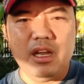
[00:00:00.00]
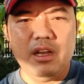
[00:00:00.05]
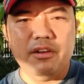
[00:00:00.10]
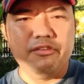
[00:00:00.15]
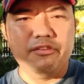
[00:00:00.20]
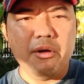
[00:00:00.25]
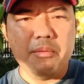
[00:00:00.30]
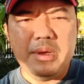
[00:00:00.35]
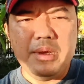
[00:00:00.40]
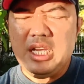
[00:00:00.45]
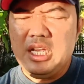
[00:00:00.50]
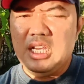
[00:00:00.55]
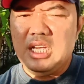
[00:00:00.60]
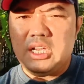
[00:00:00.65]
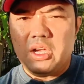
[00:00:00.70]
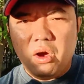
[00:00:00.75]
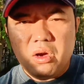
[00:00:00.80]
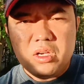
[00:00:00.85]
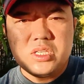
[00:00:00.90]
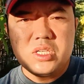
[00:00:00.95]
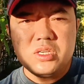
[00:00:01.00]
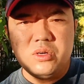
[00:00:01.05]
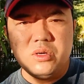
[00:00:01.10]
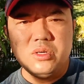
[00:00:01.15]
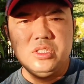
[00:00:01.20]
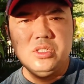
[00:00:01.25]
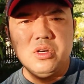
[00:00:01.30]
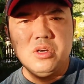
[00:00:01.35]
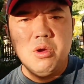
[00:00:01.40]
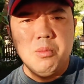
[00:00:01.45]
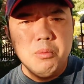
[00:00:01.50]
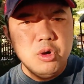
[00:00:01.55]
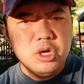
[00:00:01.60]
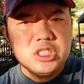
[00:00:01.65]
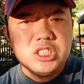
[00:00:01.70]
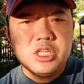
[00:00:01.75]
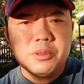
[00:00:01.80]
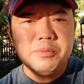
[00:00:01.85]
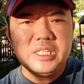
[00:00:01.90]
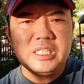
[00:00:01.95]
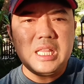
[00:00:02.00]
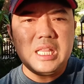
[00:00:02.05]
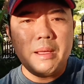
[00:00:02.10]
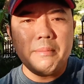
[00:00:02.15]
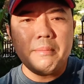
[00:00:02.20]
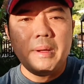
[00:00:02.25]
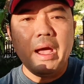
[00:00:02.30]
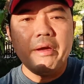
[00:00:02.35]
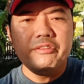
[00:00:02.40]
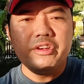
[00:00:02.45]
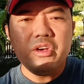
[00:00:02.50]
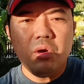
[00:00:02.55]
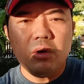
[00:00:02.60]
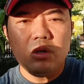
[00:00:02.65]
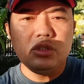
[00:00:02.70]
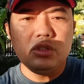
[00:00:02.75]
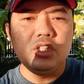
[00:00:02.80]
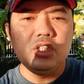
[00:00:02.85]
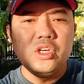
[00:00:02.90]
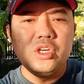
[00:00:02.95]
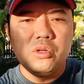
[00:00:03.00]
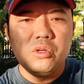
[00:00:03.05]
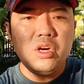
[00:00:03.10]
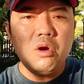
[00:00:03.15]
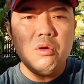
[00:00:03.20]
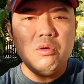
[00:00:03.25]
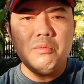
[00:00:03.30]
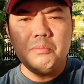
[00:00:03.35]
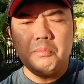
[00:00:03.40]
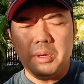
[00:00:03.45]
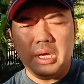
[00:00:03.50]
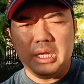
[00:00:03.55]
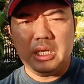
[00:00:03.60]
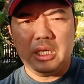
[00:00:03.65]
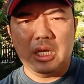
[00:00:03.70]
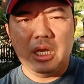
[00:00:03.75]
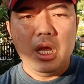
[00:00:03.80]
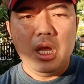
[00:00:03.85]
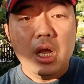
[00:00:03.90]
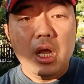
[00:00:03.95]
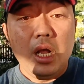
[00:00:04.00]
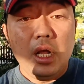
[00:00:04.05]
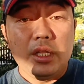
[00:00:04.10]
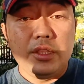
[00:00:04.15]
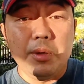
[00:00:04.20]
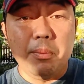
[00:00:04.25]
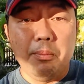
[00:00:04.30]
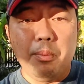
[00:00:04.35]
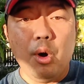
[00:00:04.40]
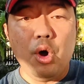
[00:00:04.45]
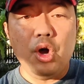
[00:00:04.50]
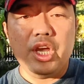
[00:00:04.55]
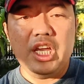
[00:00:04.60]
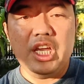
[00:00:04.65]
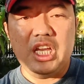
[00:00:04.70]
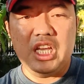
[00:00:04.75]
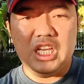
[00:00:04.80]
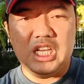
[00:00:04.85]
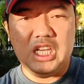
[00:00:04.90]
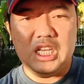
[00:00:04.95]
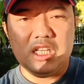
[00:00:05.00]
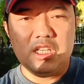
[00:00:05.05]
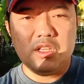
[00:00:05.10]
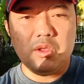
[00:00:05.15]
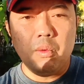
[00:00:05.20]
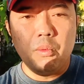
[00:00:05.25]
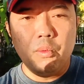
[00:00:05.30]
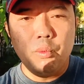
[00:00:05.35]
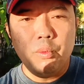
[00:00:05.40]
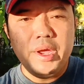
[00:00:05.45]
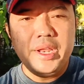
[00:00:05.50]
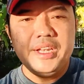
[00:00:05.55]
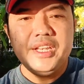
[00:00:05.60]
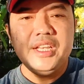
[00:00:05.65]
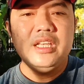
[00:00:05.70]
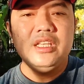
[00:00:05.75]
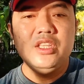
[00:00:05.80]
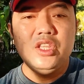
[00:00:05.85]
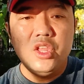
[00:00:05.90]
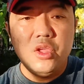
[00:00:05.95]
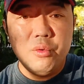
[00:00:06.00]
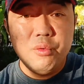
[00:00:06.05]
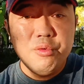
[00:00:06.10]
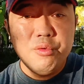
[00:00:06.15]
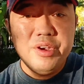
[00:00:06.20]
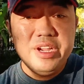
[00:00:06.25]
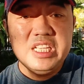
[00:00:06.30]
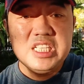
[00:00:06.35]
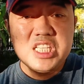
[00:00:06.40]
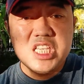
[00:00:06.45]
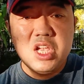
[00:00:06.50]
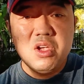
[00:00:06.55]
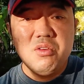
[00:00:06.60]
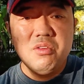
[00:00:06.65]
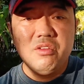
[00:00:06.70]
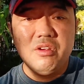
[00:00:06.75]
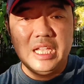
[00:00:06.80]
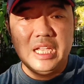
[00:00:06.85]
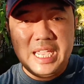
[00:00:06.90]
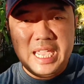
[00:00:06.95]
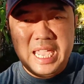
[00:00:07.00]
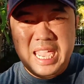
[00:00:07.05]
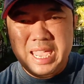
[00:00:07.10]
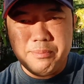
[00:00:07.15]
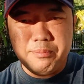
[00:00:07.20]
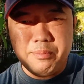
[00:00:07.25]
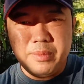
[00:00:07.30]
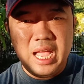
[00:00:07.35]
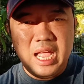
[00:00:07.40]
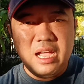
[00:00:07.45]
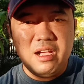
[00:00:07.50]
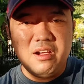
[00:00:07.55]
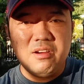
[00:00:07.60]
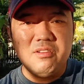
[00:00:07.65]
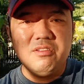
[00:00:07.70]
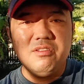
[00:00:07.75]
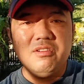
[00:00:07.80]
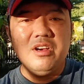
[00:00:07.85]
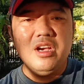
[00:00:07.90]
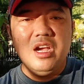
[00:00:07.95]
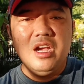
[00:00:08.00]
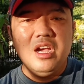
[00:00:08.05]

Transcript: For me also, most of the time I will go to Google. But the point is, uh, when the result came out